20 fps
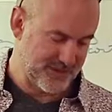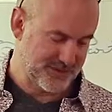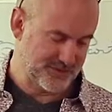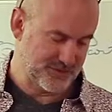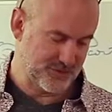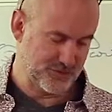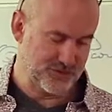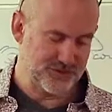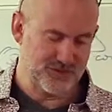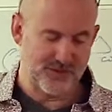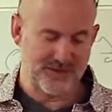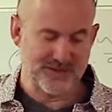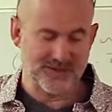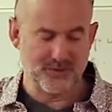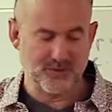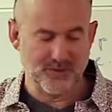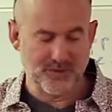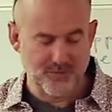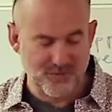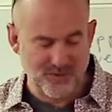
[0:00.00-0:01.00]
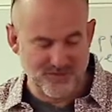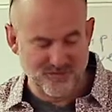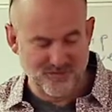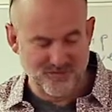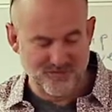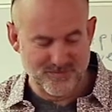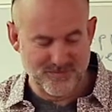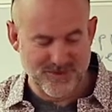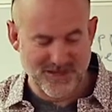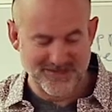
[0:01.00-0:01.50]
muscle. So we, we've
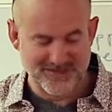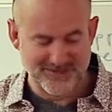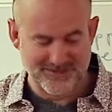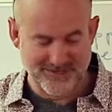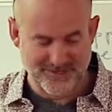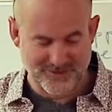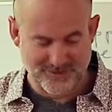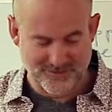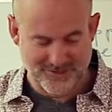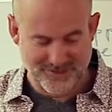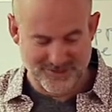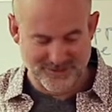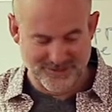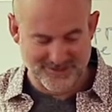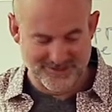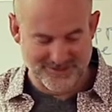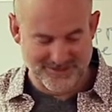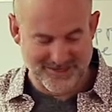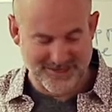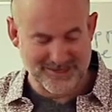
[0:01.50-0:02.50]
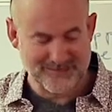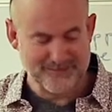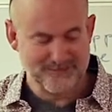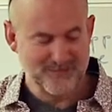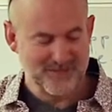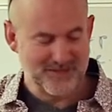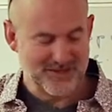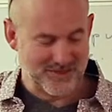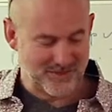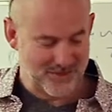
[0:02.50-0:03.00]
balanced the under energy state,
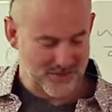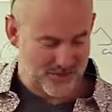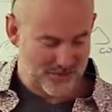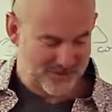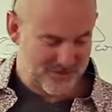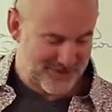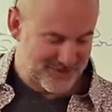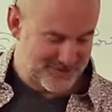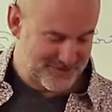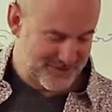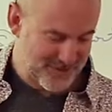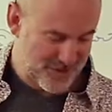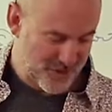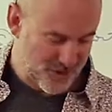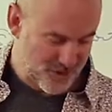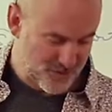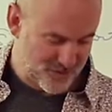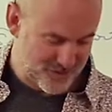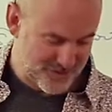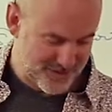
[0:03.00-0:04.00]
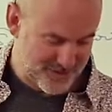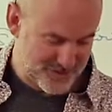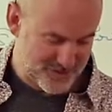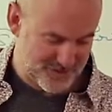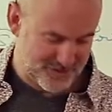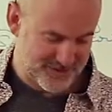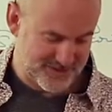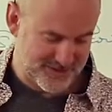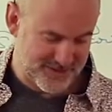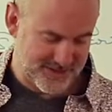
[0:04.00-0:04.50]
and we've got to balance the over
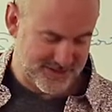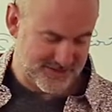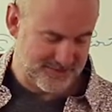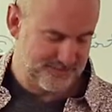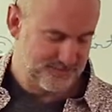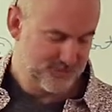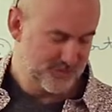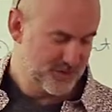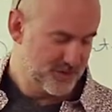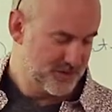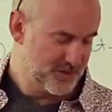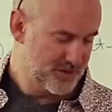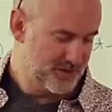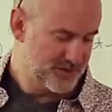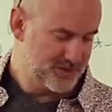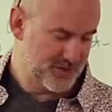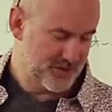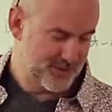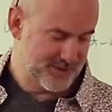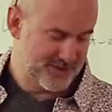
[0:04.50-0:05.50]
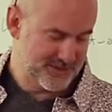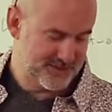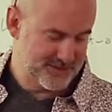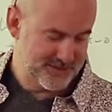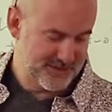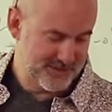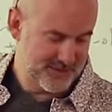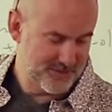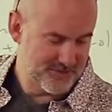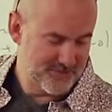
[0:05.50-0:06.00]
energy state. So we can
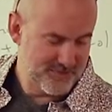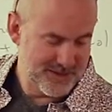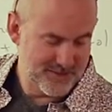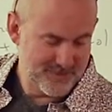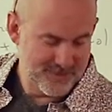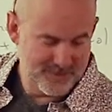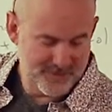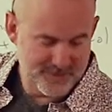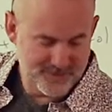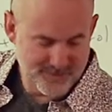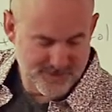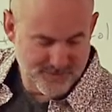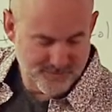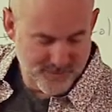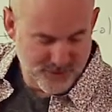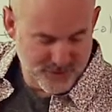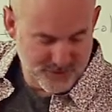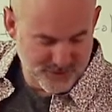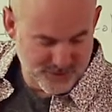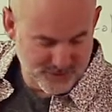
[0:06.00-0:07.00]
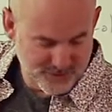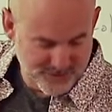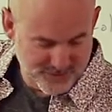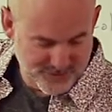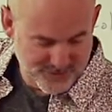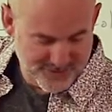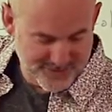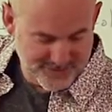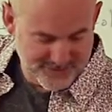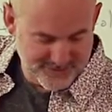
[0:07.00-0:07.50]
see maybe there's an emotional
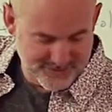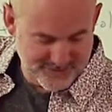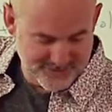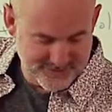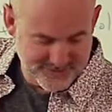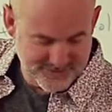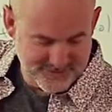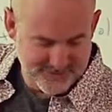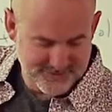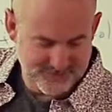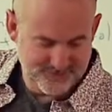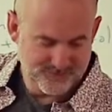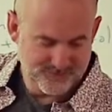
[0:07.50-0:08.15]
stress,